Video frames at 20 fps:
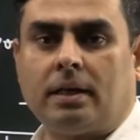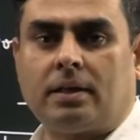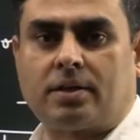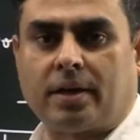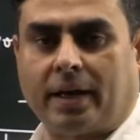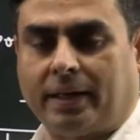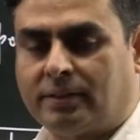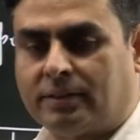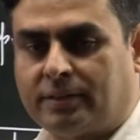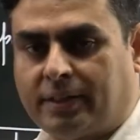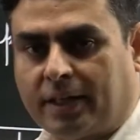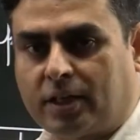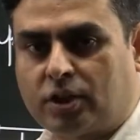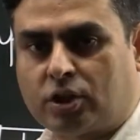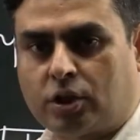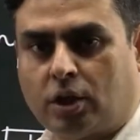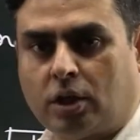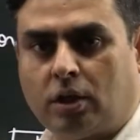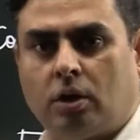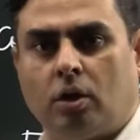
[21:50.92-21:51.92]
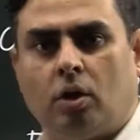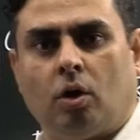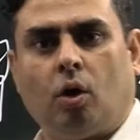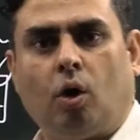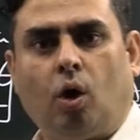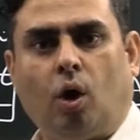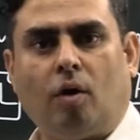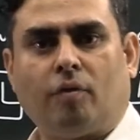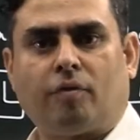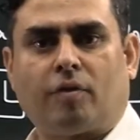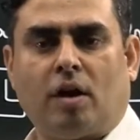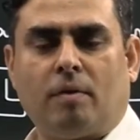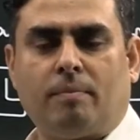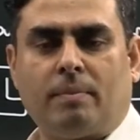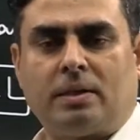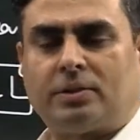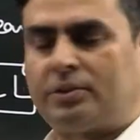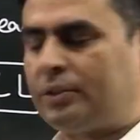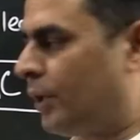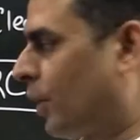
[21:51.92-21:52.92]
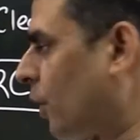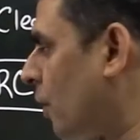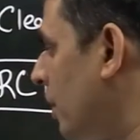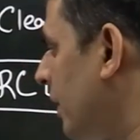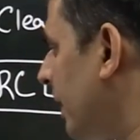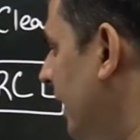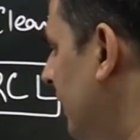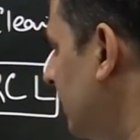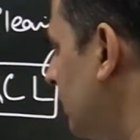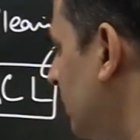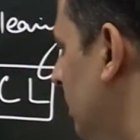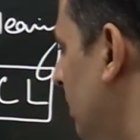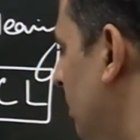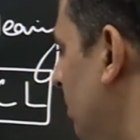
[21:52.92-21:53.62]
transaction of government securities